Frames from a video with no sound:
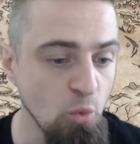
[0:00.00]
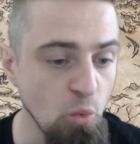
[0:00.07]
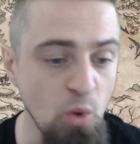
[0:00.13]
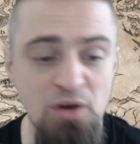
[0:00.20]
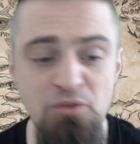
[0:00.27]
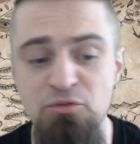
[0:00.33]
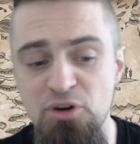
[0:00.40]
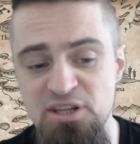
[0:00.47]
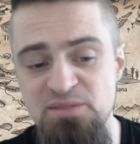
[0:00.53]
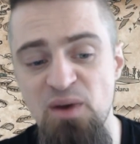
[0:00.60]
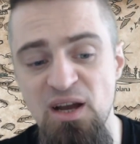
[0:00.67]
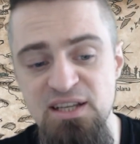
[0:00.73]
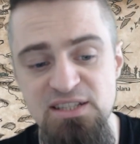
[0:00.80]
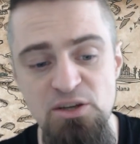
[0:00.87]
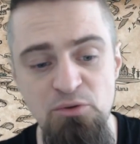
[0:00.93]
1
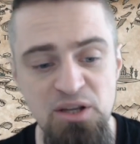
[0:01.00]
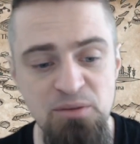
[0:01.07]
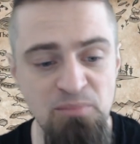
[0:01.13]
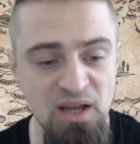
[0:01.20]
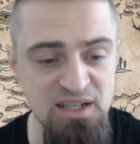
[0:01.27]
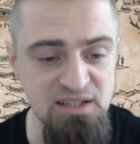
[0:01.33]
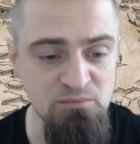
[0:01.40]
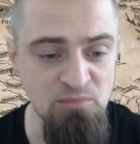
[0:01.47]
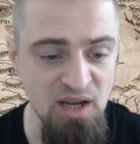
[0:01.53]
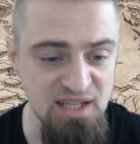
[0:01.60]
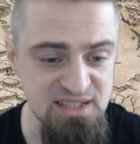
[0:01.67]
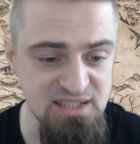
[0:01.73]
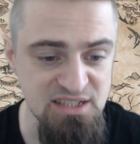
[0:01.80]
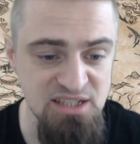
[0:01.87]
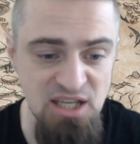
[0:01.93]
Frostbite token
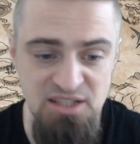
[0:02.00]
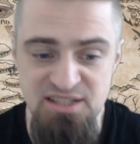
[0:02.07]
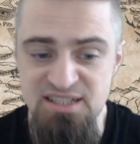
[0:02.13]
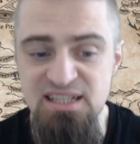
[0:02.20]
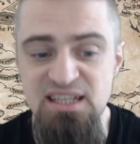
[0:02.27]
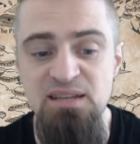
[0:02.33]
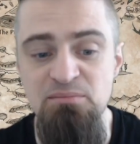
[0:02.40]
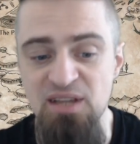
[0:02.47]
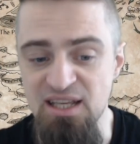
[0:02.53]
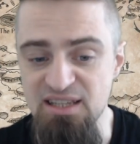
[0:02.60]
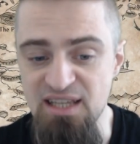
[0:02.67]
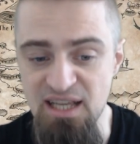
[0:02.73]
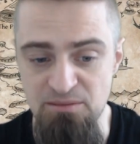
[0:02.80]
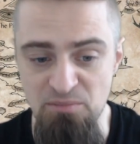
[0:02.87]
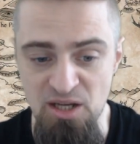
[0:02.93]
might not seem like
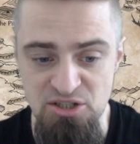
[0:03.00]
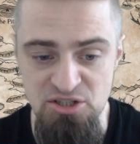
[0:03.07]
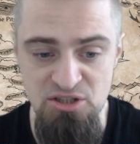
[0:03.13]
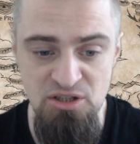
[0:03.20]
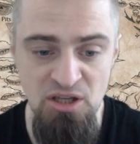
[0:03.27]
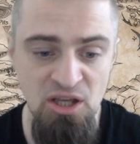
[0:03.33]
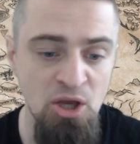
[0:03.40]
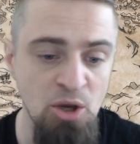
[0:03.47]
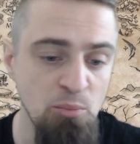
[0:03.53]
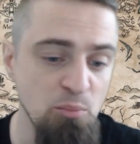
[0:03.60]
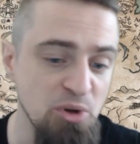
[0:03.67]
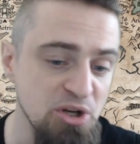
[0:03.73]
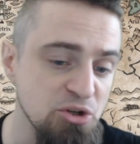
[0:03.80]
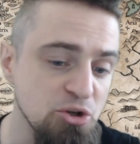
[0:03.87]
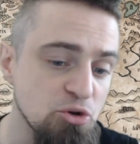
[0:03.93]
that much,
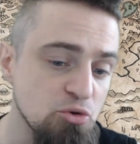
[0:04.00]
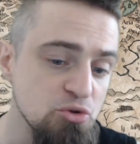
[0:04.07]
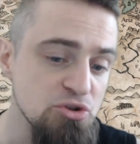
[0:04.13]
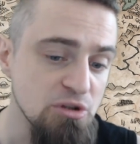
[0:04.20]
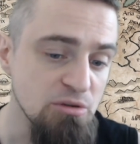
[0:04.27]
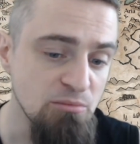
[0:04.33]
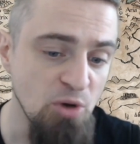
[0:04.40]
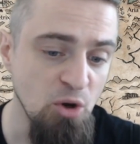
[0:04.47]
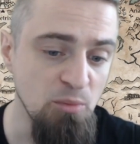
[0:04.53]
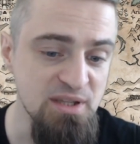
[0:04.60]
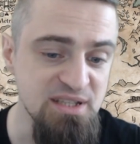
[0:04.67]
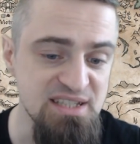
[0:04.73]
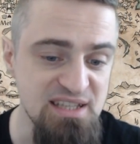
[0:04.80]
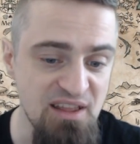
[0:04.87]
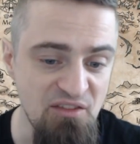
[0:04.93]
but in crucial
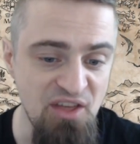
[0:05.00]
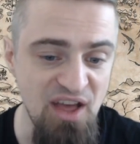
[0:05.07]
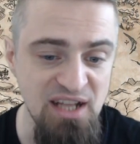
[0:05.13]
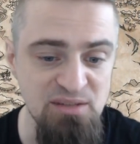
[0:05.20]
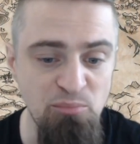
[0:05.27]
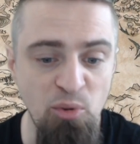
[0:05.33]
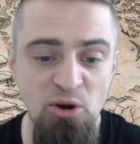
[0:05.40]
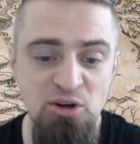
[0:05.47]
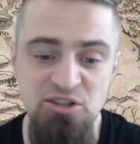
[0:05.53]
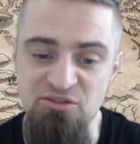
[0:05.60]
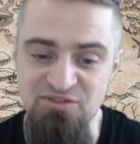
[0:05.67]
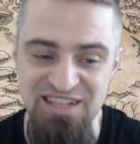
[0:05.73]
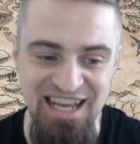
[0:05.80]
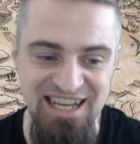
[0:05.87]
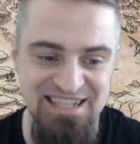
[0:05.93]
moments, that point
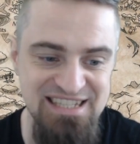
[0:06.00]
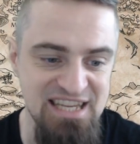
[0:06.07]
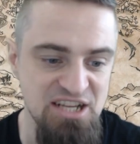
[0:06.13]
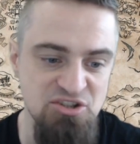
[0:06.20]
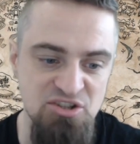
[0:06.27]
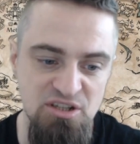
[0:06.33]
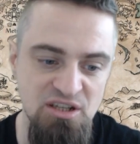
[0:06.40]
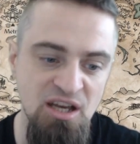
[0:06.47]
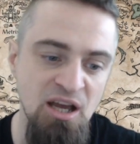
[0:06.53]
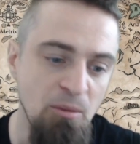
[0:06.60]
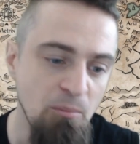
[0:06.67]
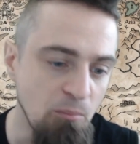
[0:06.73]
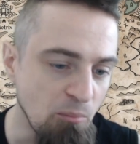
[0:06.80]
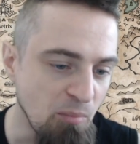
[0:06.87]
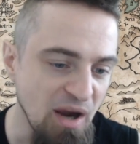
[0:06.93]
of taxation
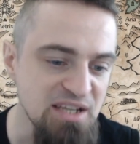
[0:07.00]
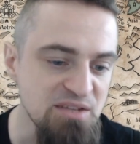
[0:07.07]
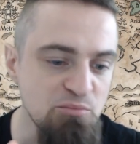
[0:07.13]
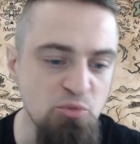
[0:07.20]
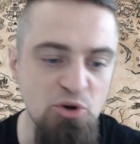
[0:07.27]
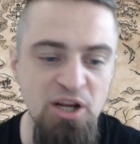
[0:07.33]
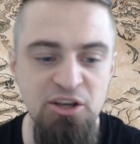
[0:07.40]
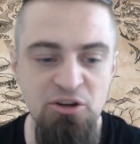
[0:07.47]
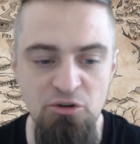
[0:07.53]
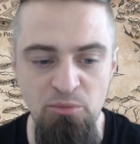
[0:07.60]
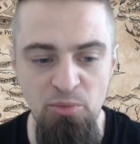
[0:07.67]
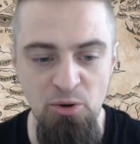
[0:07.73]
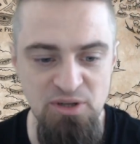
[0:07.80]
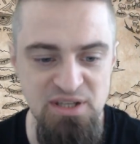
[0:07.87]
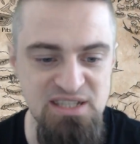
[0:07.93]
might break your
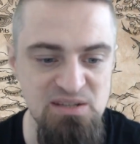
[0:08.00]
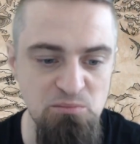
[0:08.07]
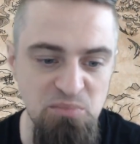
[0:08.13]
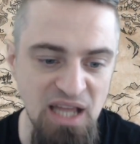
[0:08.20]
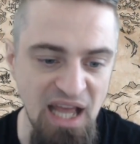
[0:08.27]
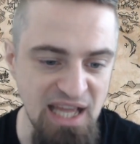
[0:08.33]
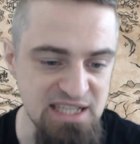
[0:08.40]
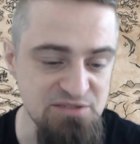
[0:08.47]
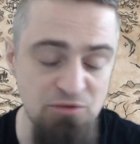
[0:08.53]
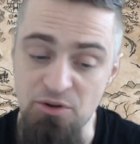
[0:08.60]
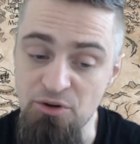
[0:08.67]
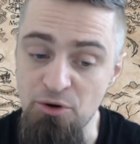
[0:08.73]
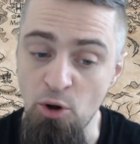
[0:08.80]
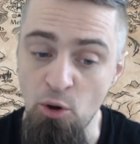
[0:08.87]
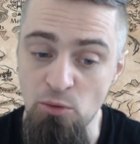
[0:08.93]
opponent's plans for
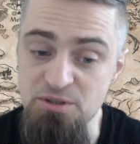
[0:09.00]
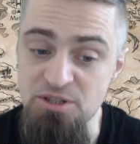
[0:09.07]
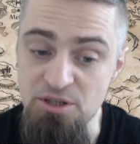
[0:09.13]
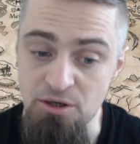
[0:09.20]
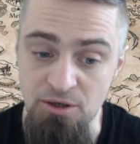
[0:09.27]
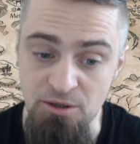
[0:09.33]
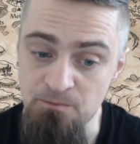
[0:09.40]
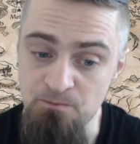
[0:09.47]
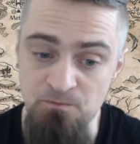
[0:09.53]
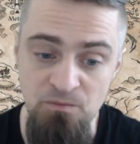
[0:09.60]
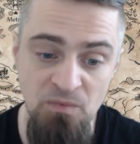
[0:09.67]
their whole turn.